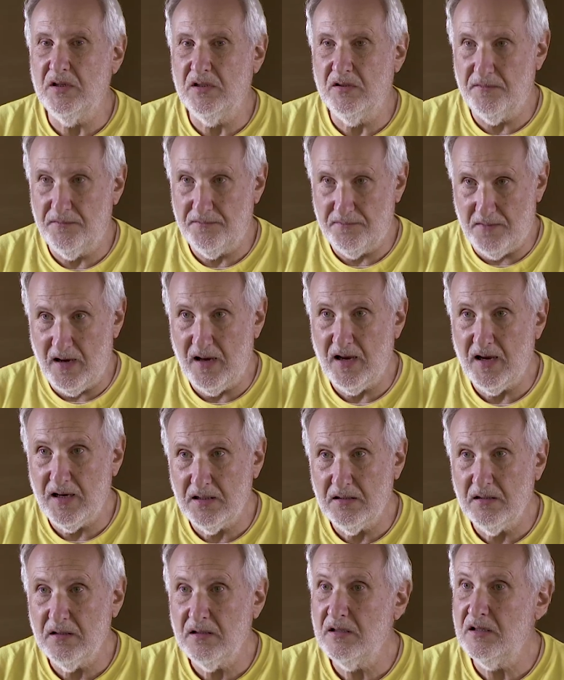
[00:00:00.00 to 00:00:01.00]
we
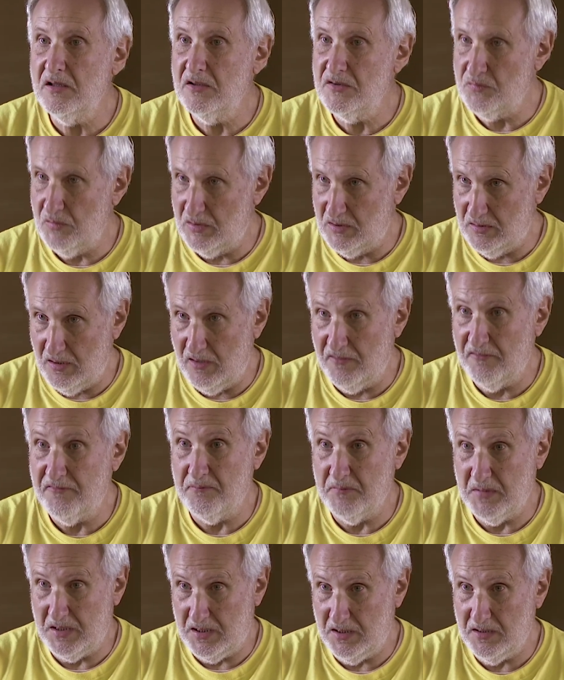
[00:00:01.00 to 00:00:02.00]
define. Here's what
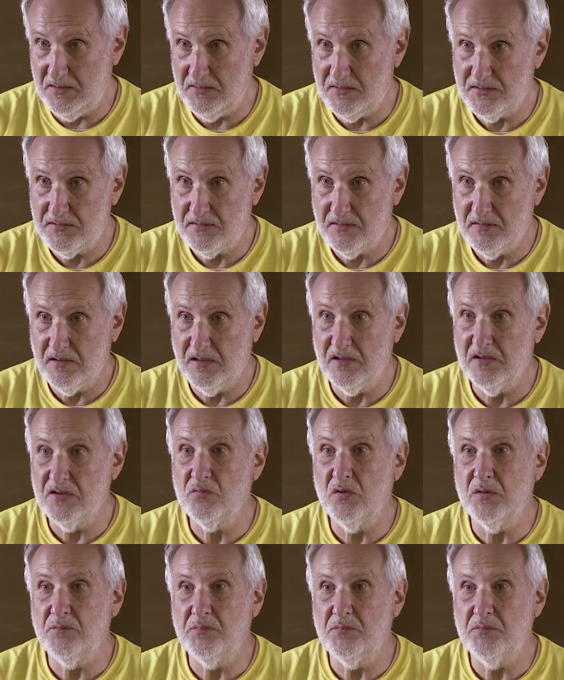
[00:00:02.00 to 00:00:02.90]
love means. Here's